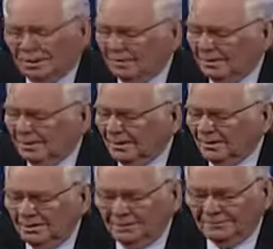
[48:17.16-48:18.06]
and
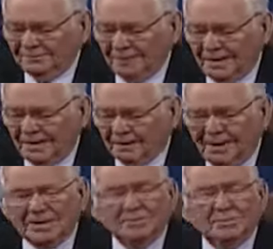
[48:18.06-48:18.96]
uh, if
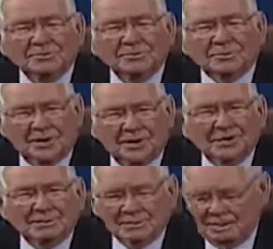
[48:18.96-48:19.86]
Antichrist wants to
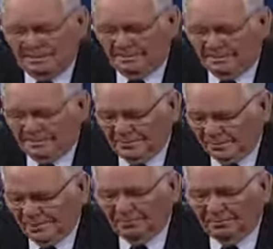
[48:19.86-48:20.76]
try it, hey,
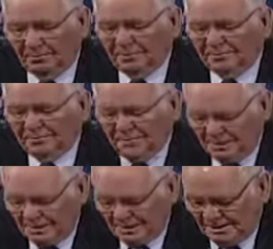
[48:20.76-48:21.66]
go for it.
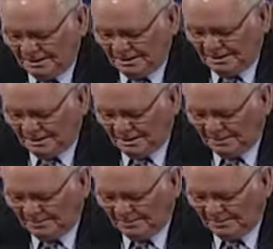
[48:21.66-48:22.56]

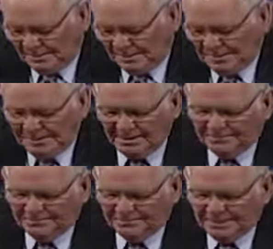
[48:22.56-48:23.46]
Um,
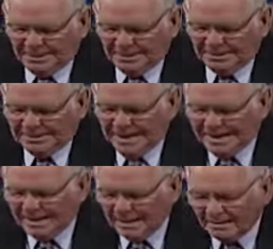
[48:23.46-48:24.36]

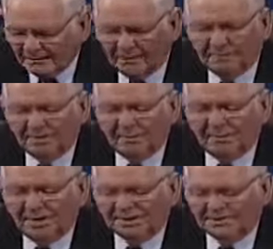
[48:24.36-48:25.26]
Nyla from
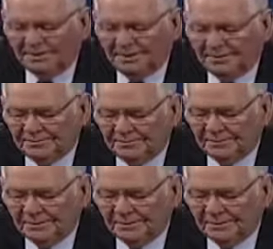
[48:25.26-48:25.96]
Nebraska.